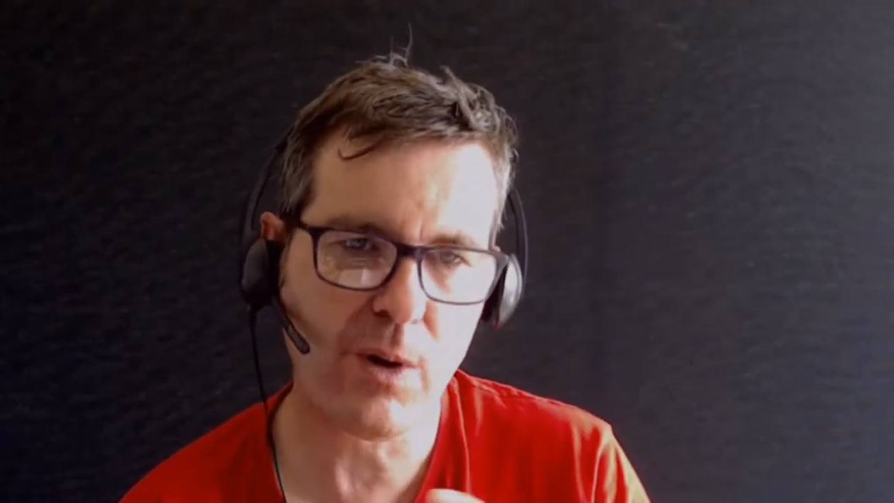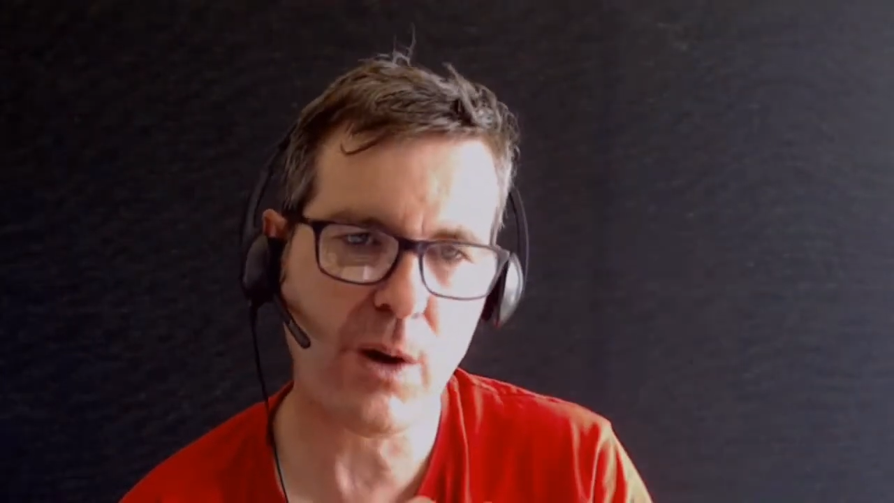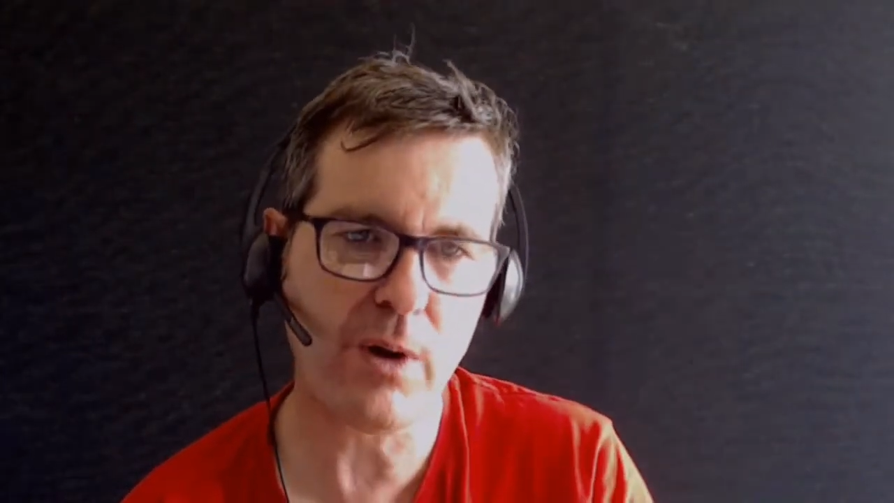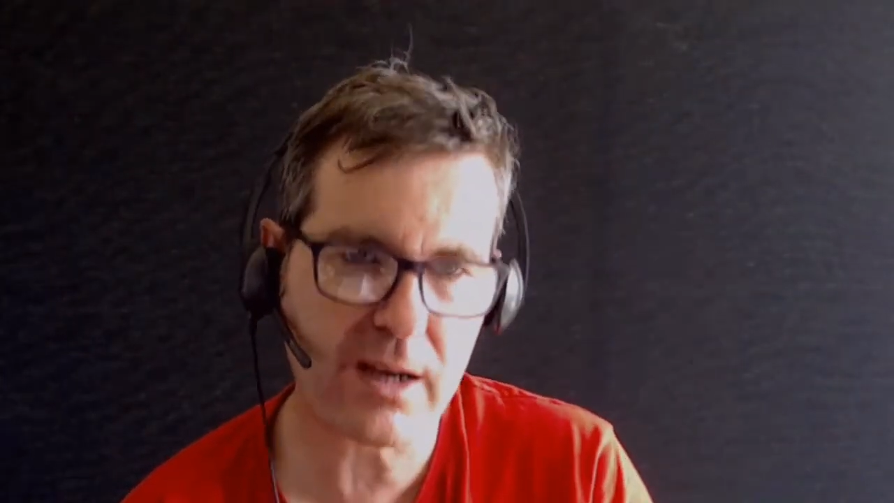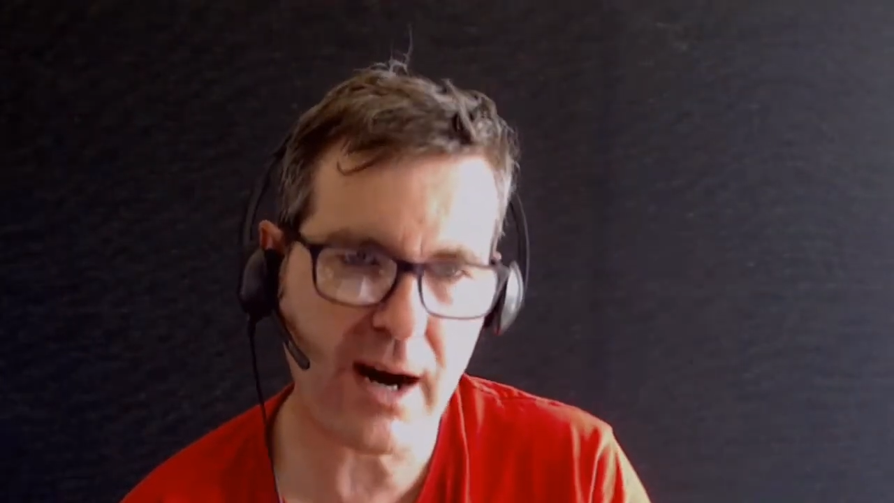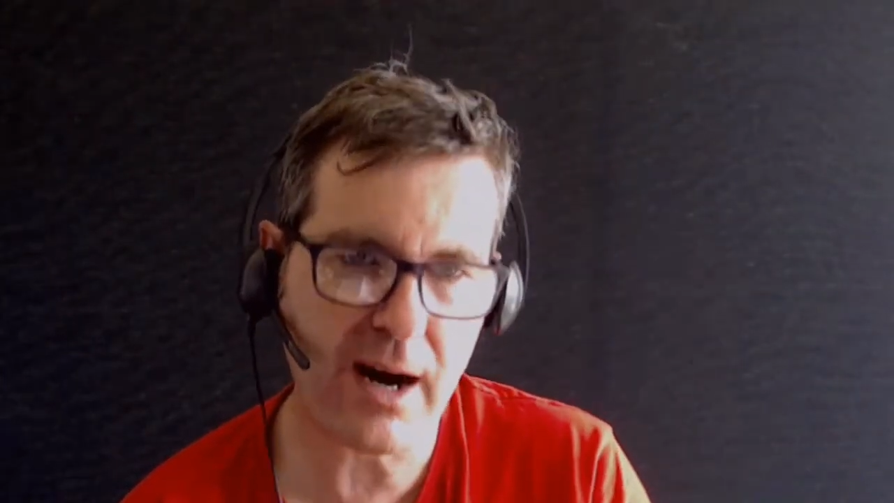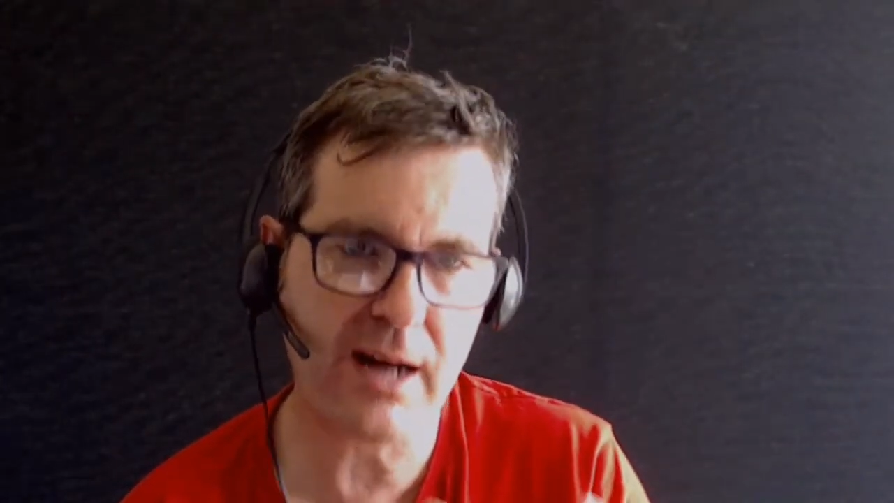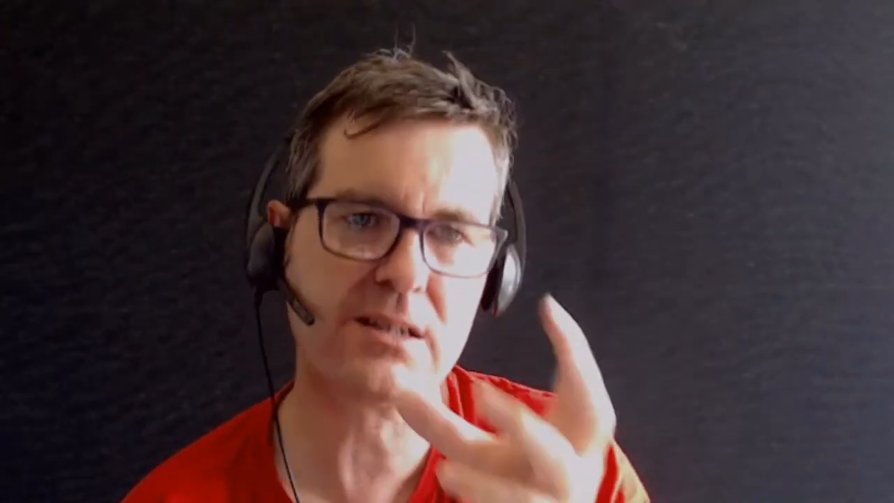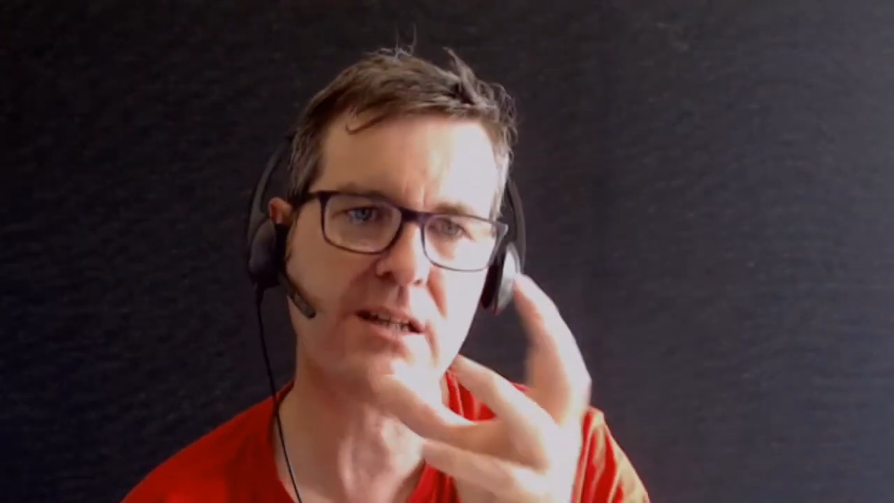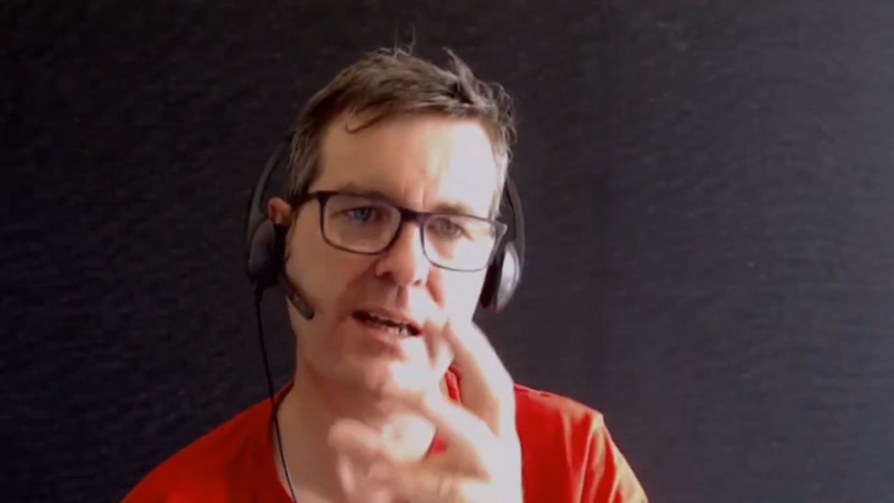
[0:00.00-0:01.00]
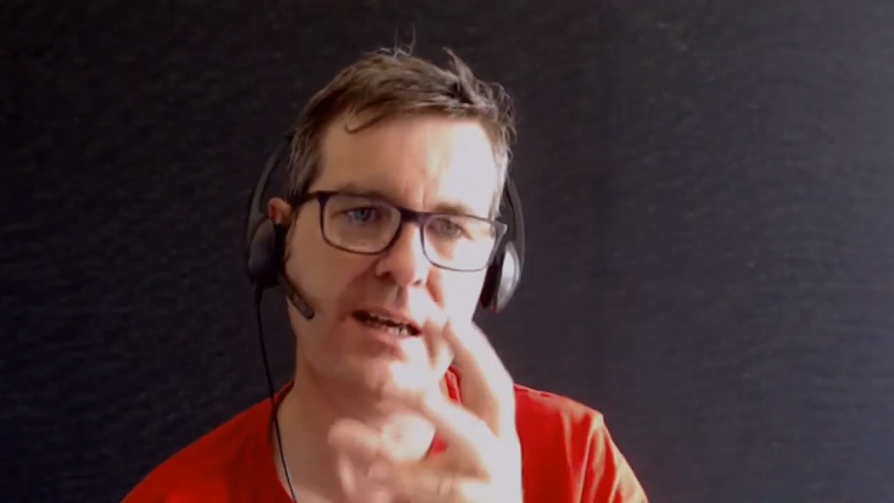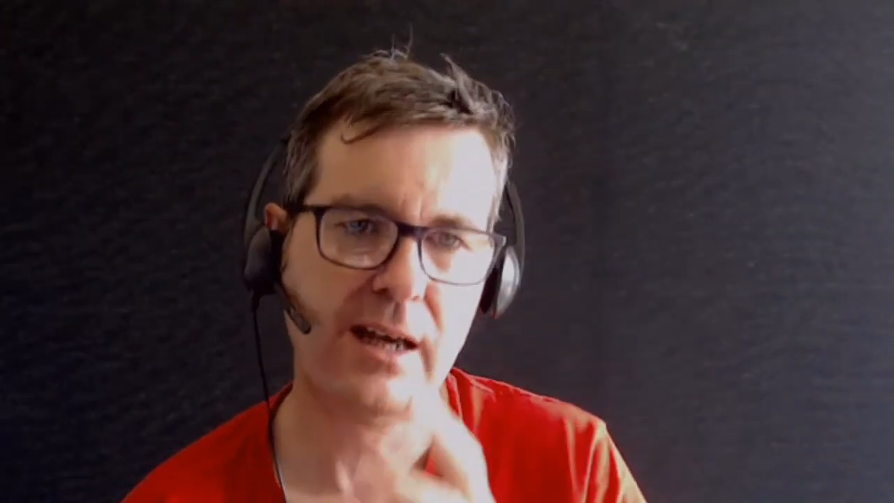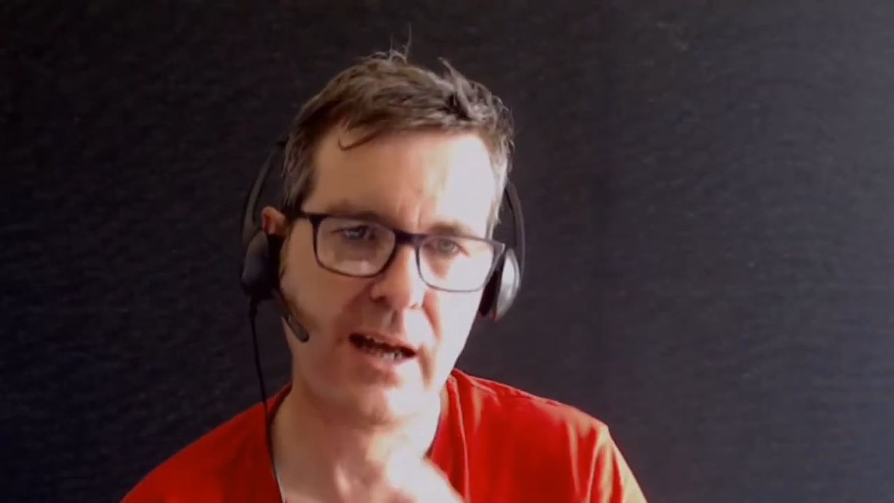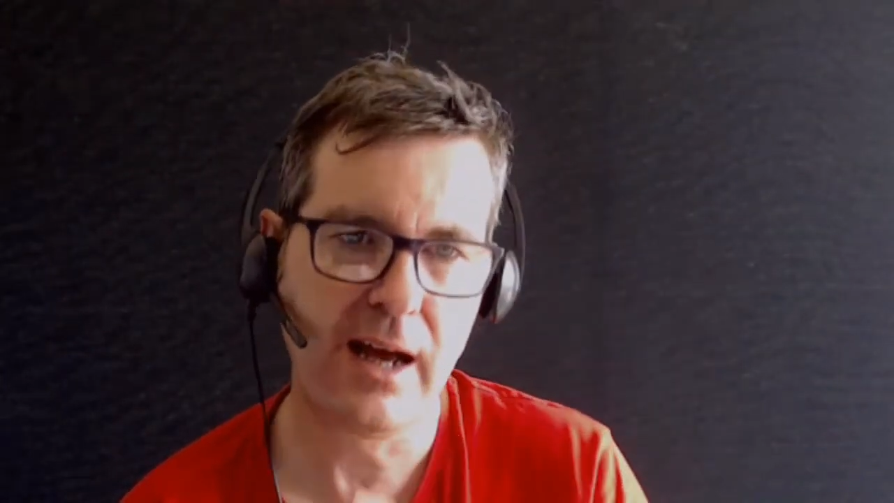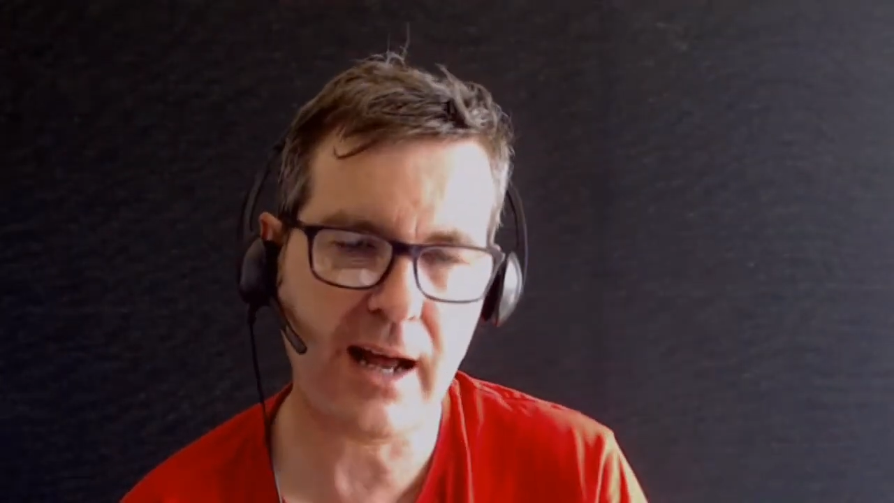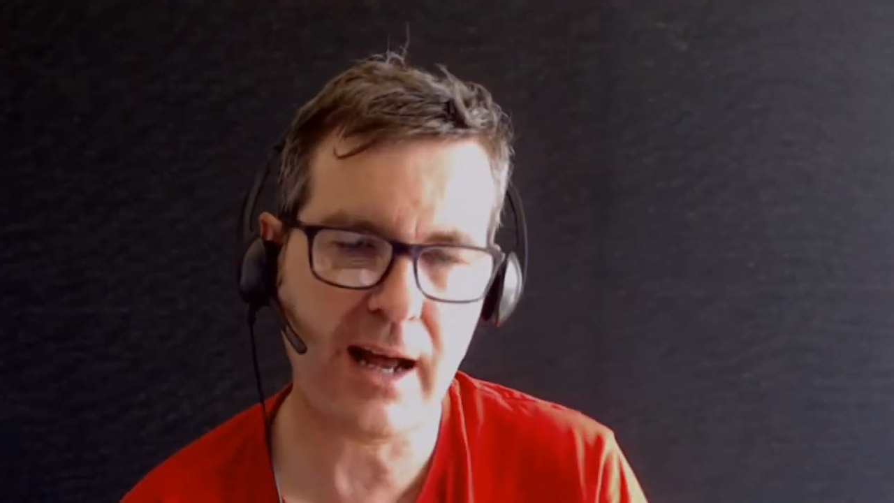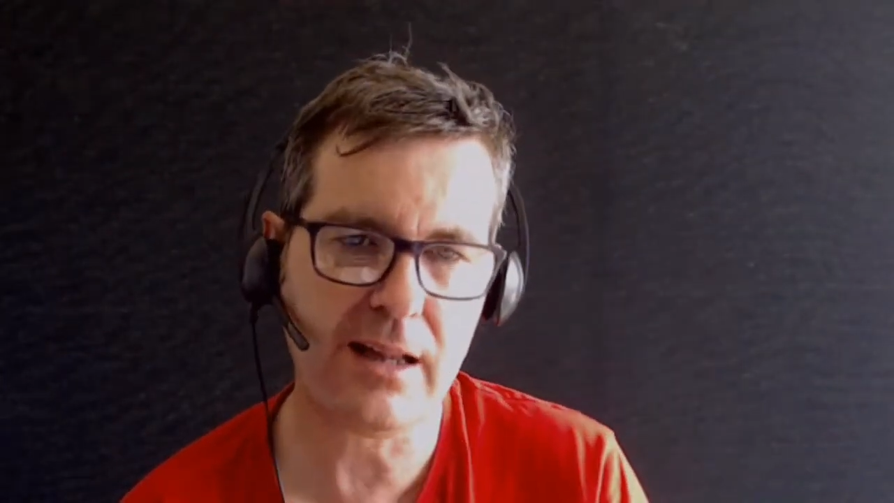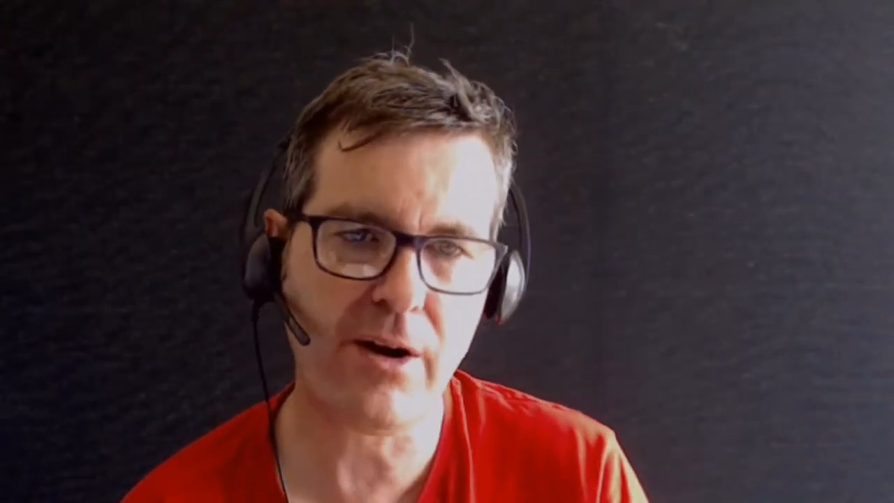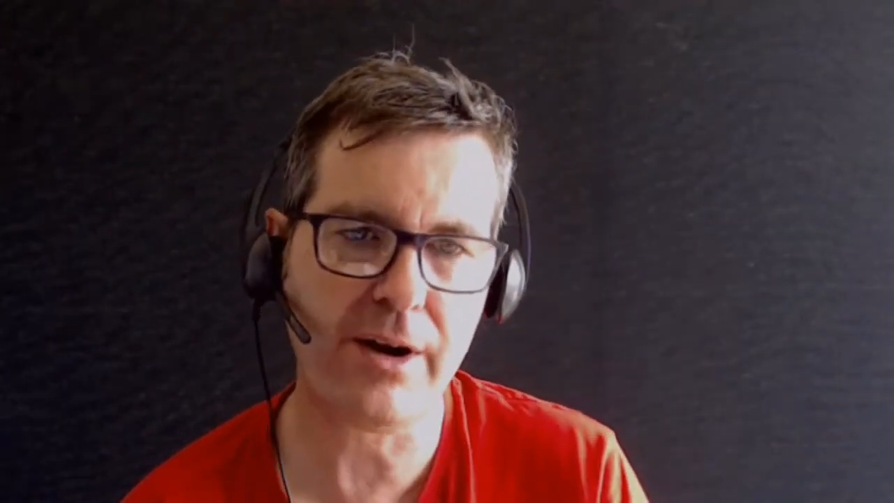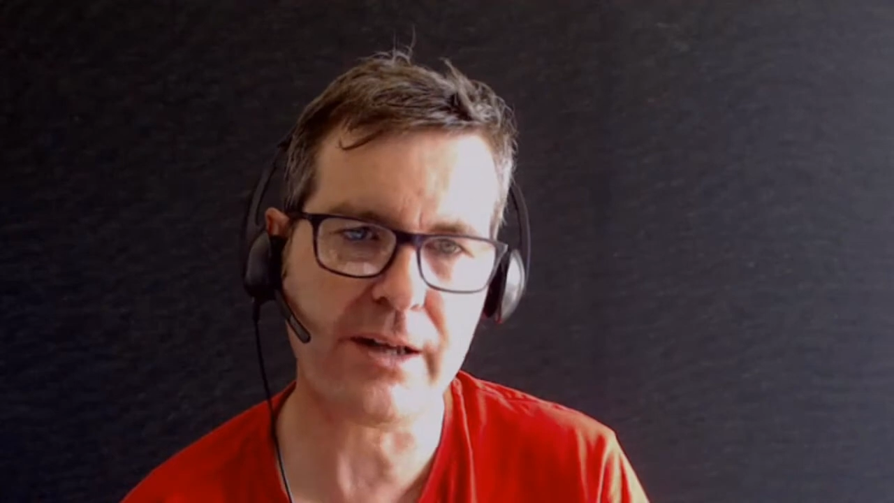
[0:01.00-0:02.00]
where we're constantly
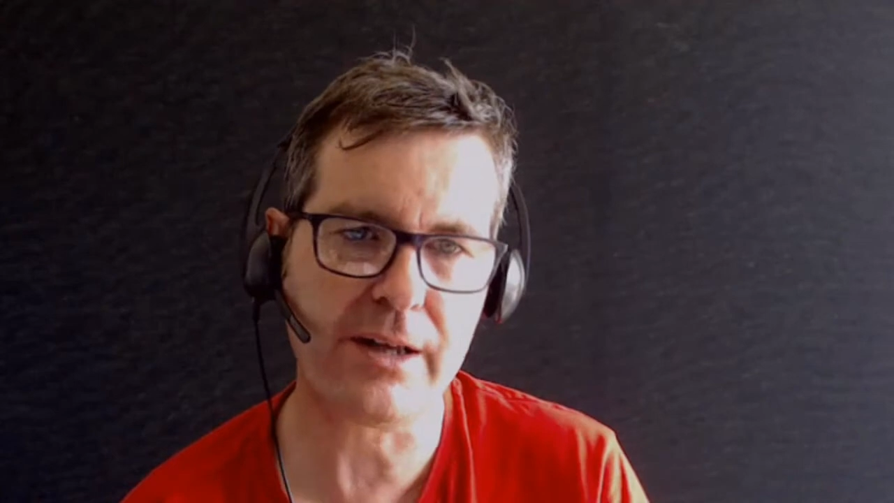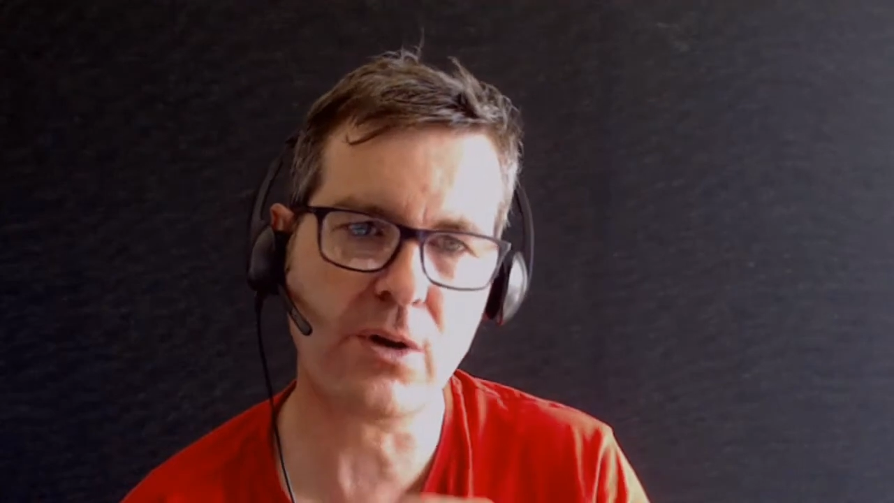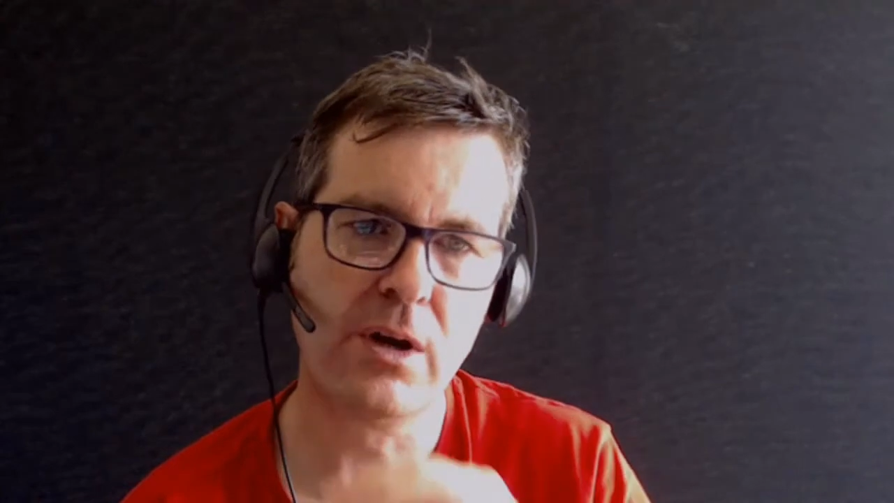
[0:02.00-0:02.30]
learning.